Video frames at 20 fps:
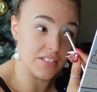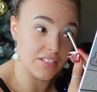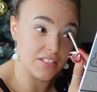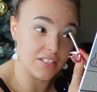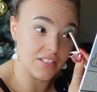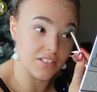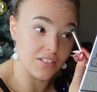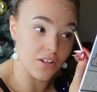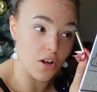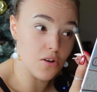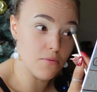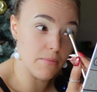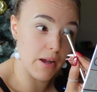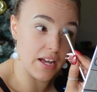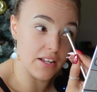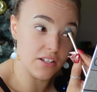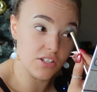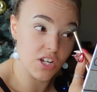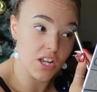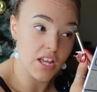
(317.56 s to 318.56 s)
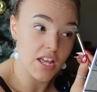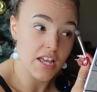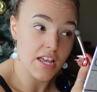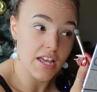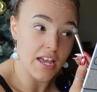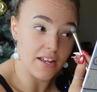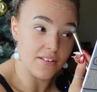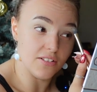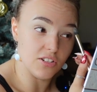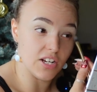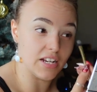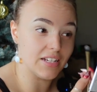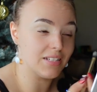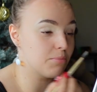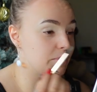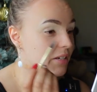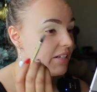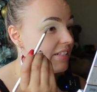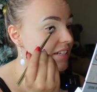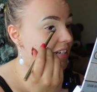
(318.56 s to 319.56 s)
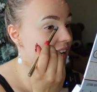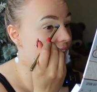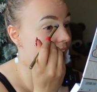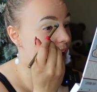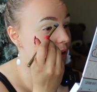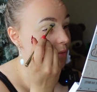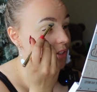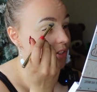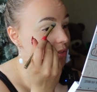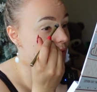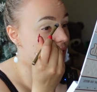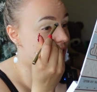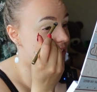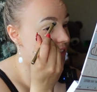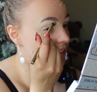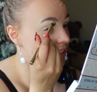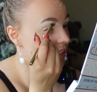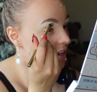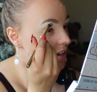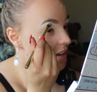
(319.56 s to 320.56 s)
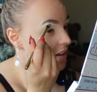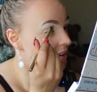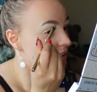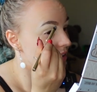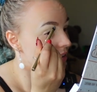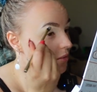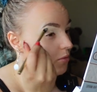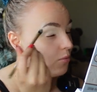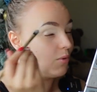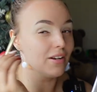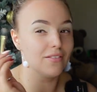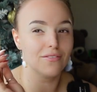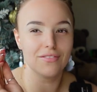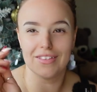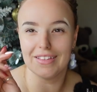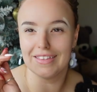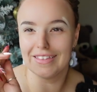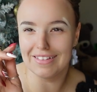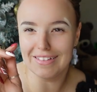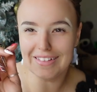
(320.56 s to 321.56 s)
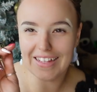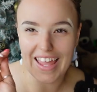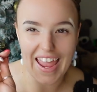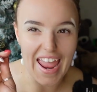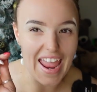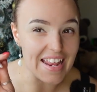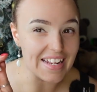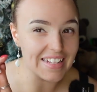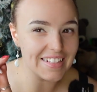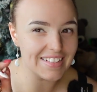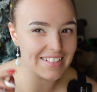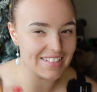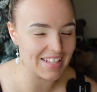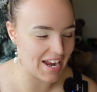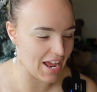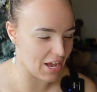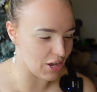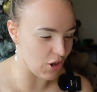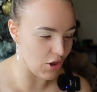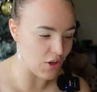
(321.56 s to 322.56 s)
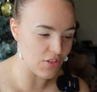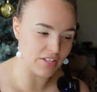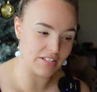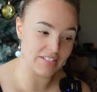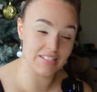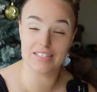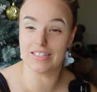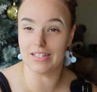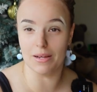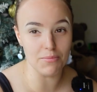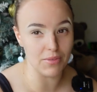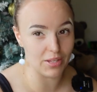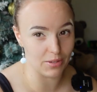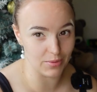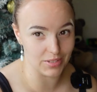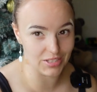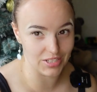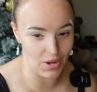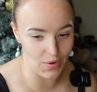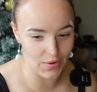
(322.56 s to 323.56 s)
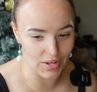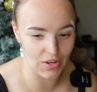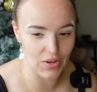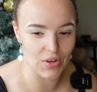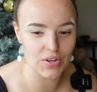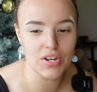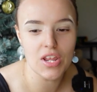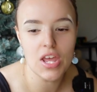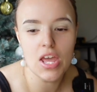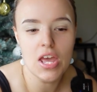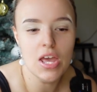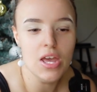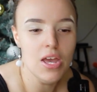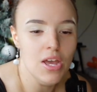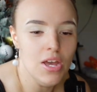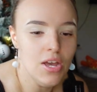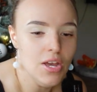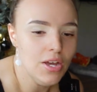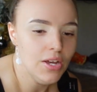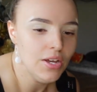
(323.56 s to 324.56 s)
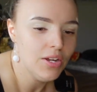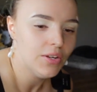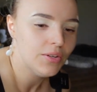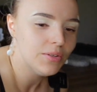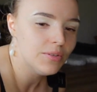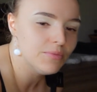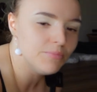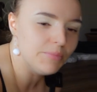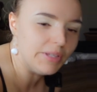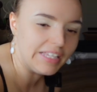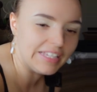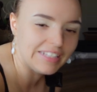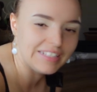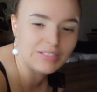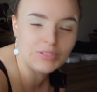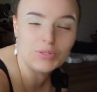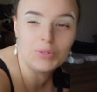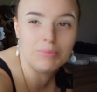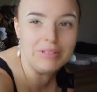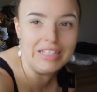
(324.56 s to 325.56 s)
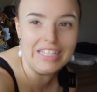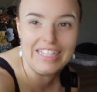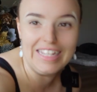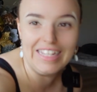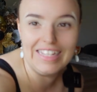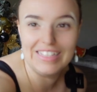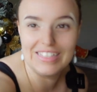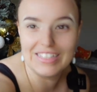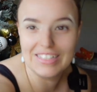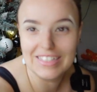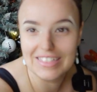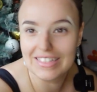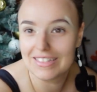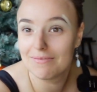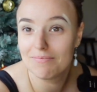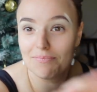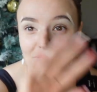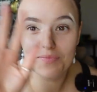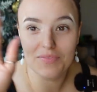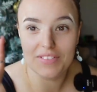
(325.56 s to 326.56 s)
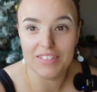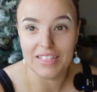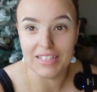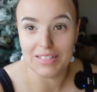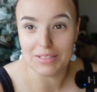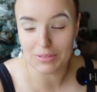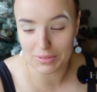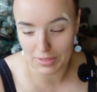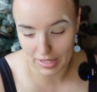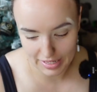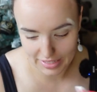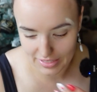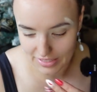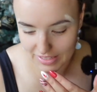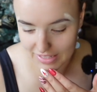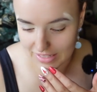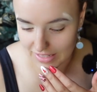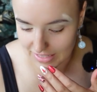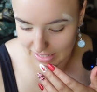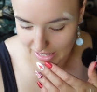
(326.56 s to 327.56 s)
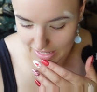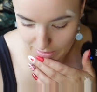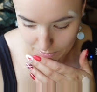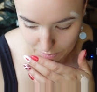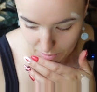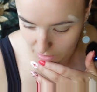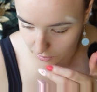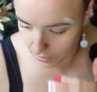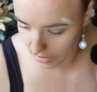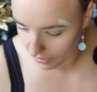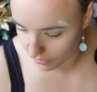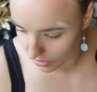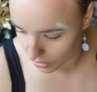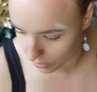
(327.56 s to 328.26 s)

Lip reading: so much. And Jess picked it out, which was one of the little hints that I got that something was going on, because normally he just says pick whatever